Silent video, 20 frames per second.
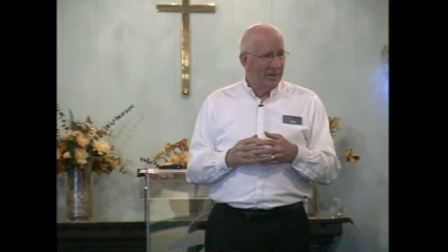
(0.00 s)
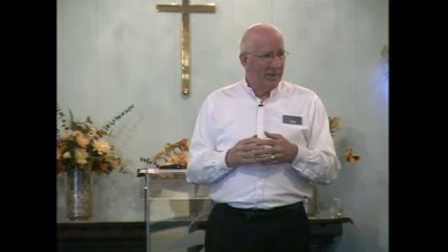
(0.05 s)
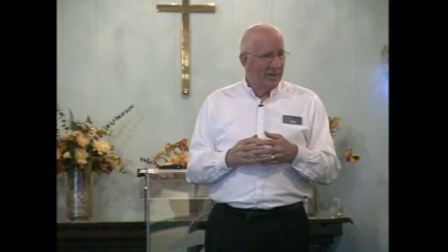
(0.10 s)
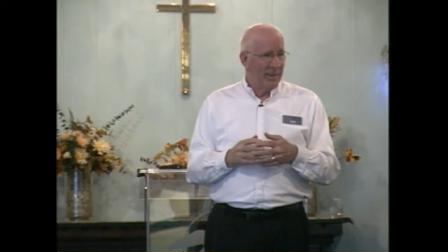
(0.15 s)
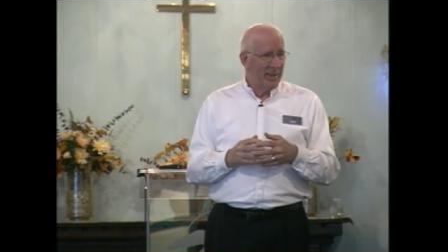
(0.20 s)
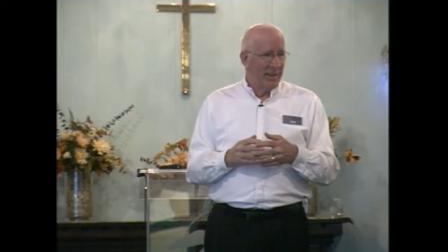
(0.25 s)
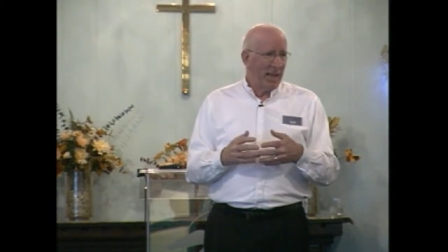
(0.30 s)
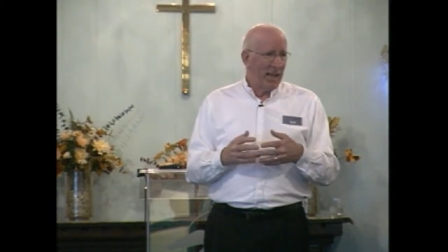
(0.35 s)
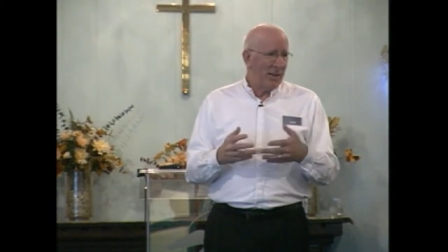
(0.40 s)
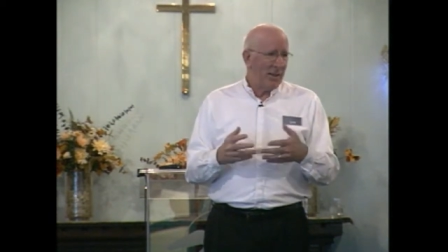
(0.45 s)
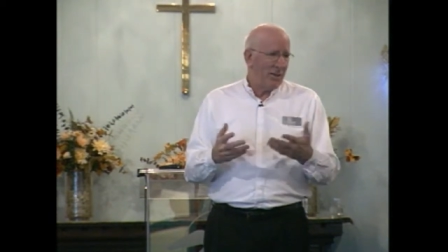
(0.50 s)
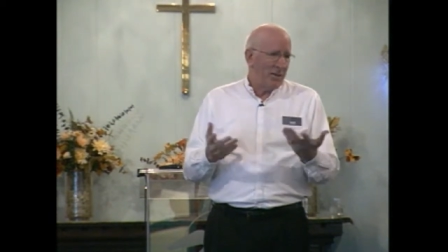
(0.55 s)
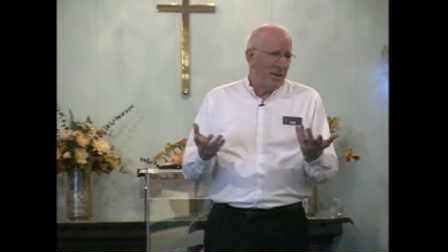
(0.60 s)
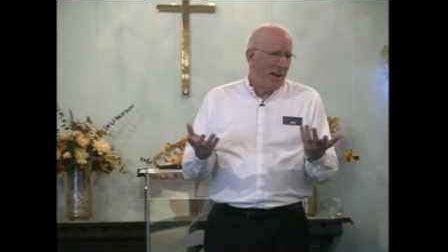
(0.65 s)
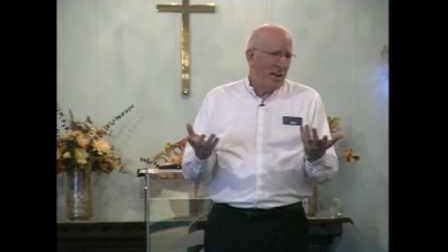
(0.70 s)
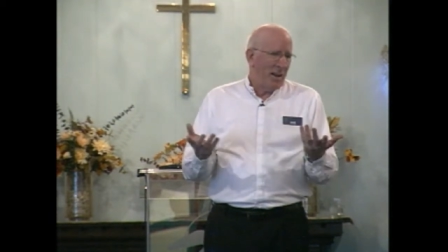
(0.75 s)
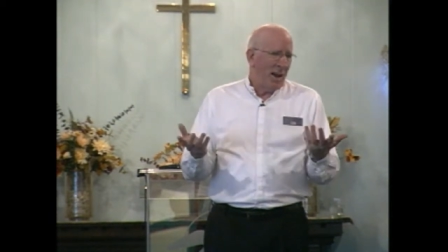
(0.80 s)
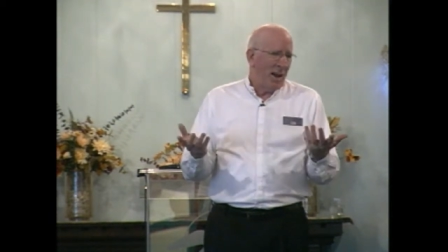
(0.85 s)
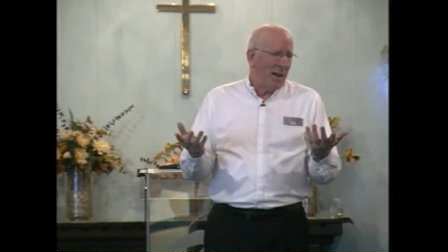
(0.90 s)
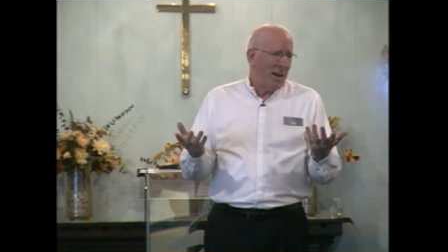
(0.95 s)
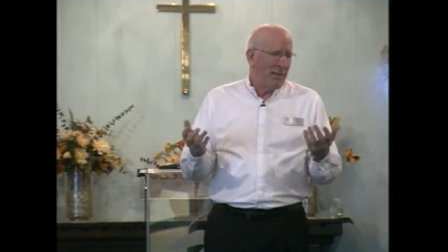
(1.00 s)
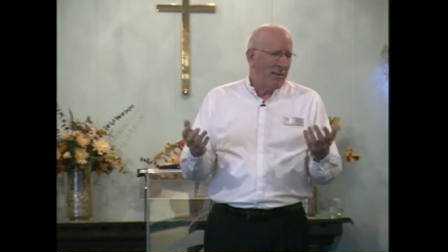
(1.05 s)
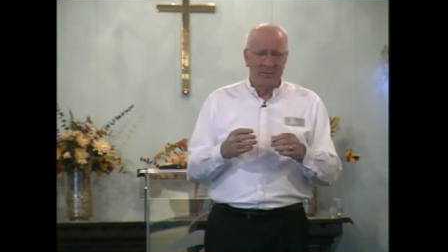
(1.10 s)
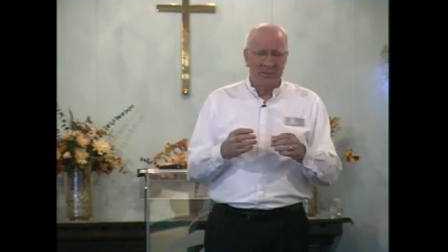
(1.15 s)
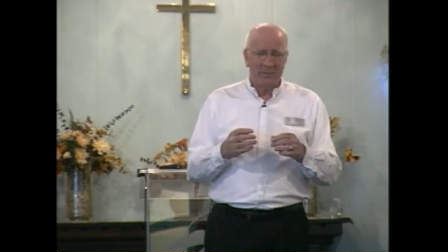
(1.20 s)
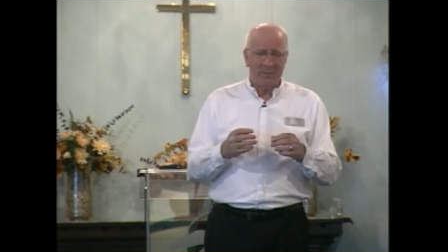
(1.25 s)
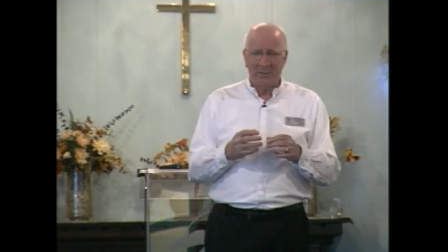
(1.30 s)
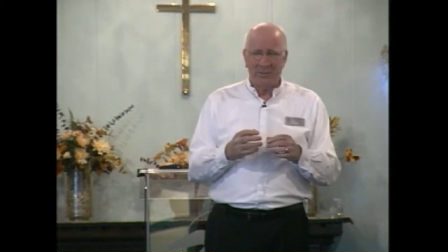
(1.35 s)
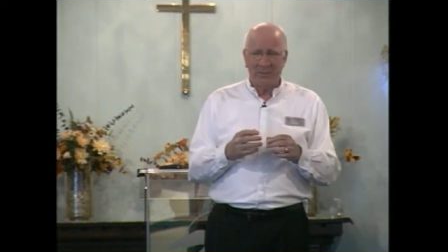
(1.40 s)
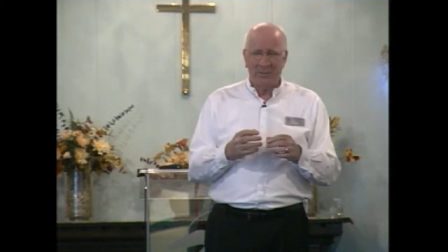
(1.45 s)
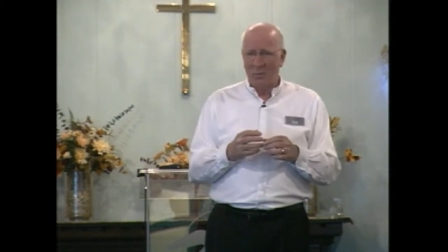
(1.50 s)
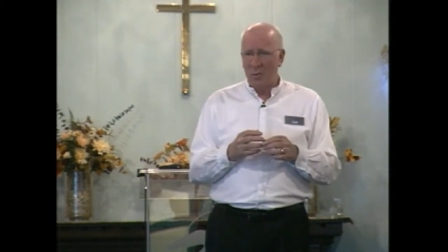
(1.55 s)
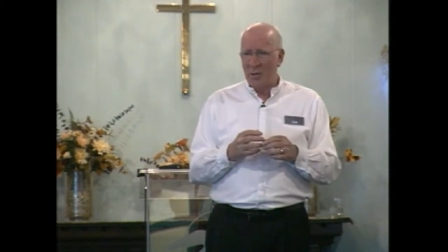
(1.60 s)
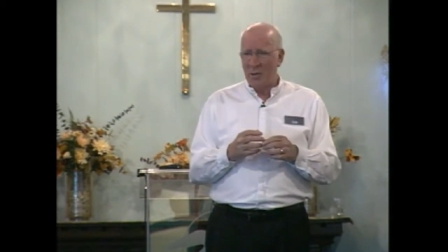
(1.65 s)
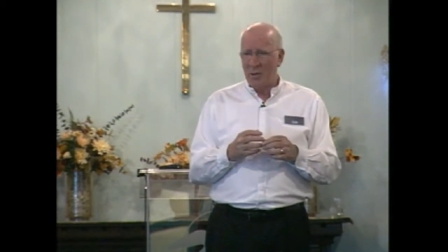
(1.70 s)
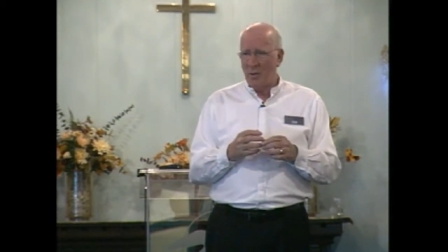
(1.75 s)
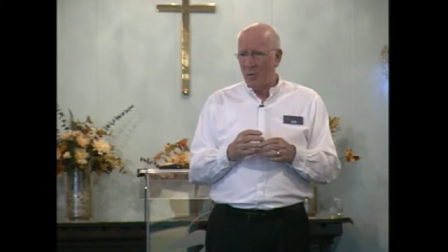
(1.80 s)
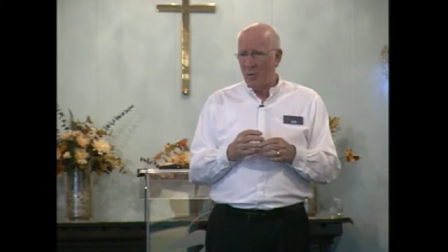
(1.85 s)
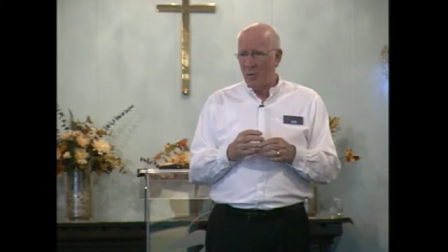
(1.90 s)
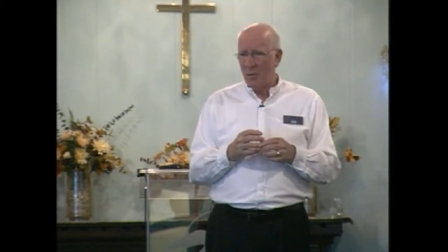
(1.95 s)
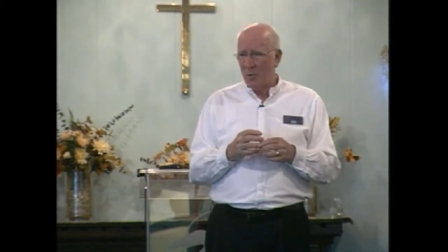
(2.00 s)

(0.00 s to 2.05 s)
that that's not what